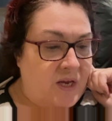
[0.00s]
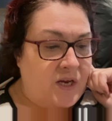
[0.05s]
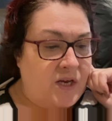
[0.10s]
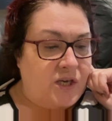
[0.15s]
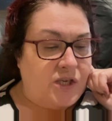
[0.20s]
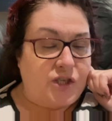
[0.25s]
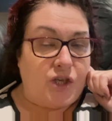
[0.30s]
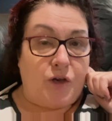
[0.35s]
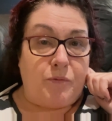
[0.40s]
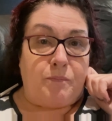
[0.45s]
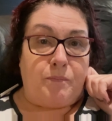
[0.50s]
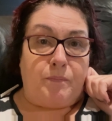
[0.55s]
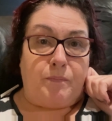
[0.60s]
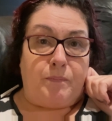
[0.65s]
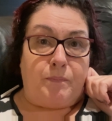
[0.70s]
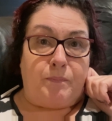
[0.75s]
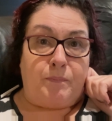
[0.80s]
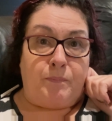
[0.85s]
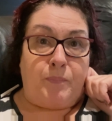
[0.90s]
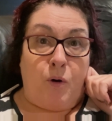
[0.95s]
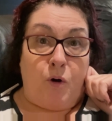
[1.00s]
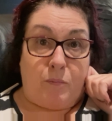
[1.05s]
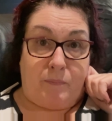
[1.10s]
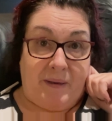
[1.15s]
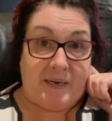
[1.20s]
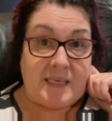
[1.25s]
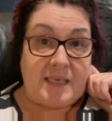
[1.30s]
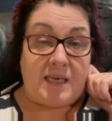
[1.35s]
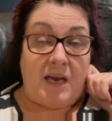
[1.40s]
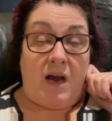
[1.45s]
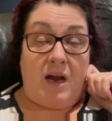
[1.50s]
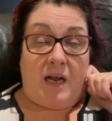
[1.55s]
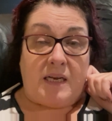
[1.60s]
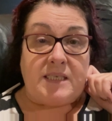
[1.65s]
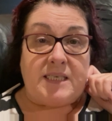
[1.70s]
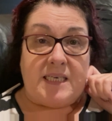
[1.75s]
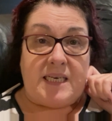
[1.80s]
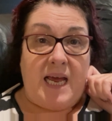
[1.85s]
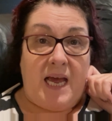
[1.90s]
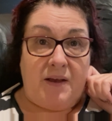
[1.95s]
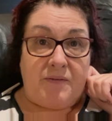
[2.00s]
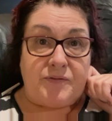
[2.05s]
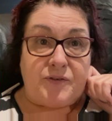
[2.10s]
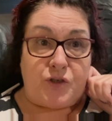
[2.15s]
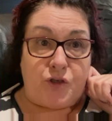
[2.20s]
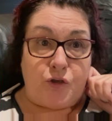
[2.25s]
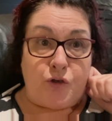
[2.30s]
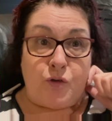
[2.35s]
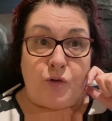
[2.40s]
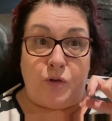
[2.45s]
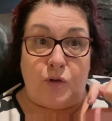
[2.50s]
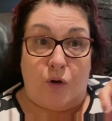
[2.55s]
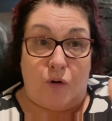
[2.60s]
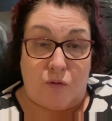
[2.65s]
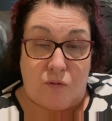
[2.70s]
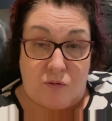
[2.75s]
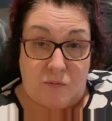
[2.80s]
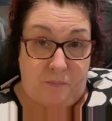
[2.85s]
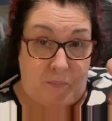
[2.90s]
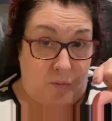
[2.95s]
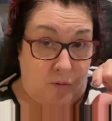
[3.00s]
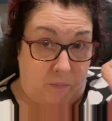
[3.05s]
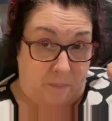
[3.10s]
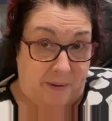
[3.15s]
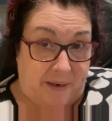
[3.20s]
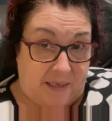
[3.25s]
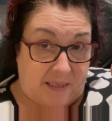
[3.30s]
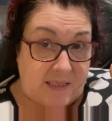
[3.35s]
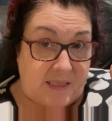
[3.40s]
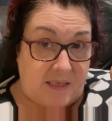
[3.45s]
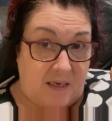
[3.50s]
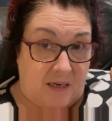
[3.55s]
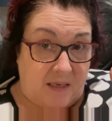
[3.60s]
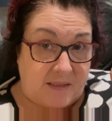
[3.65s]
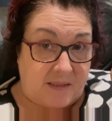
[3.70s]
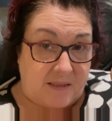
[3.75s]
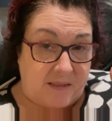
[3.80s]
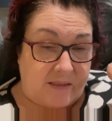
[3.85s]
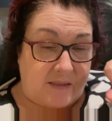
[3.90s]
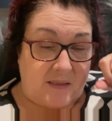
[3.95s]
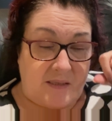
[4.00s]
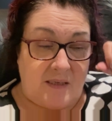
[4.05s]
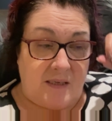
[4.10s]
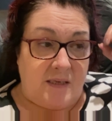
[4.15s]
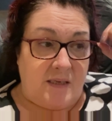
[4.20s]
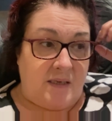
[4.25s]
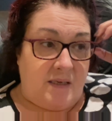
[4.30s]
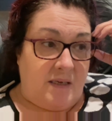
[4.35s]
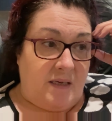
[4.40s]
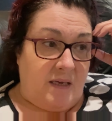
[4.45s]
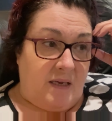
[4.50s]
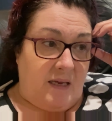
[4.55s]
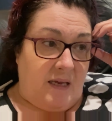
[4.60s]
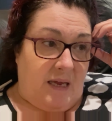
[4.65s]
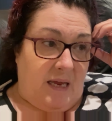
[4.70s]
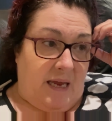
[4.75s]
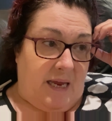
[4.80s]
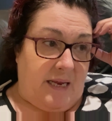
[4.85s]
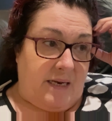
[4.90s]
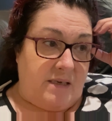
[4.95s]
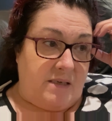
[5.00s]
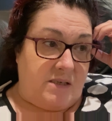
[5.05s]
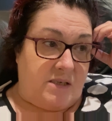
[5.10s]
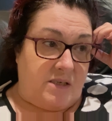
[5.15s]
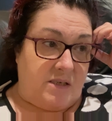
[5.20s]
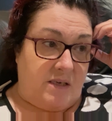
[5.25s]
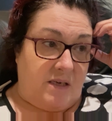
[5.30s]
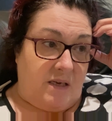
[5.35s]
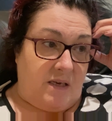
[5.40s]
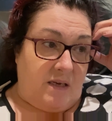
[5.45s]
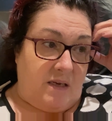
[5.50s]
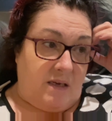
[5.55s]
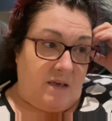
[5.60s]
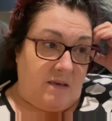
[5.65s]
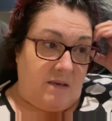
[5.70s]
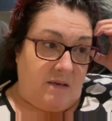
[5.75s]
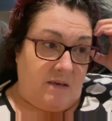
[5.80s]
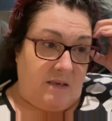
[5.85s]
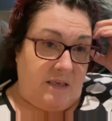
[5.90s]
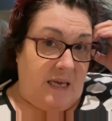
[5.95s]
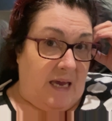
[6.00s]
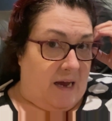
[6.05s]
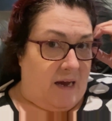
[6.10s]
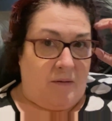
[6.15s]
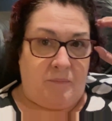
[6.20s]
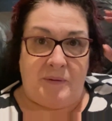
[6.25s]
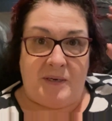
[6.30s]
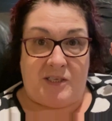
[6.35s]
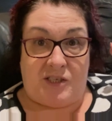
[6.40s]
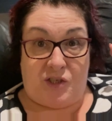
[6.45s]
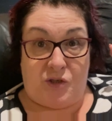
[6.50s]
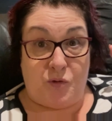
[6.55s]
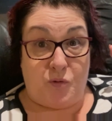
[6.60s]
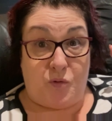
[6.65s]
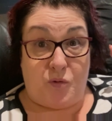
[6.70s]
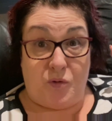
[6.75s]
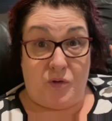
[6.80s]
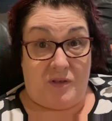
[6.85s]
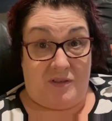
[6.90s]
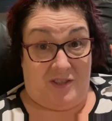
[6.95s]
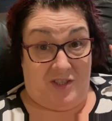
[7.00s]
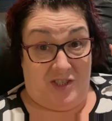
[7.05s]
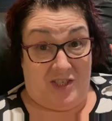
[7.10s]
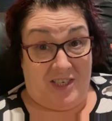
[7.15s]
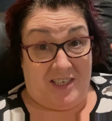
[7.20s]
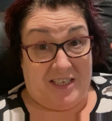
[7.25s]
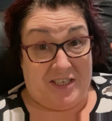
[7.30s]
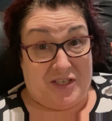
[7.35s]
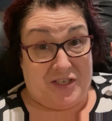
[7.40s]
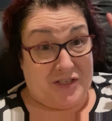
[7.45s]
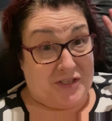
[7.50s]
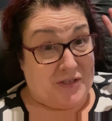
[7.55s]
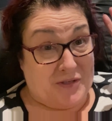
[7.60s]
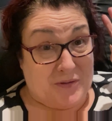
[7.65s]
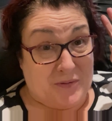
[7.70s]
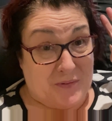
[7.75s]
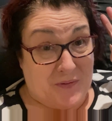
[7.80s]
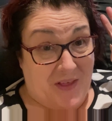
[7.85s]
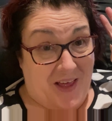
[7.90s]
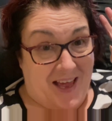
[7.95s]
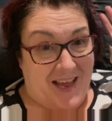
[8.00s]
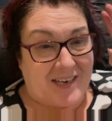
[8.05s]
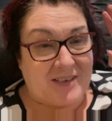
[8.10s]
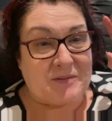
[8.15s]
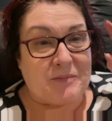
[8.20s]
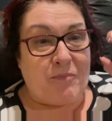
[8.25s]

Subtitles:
So pork belly, I did have 2 long pork belly slices. And it's still good and delicious and all that.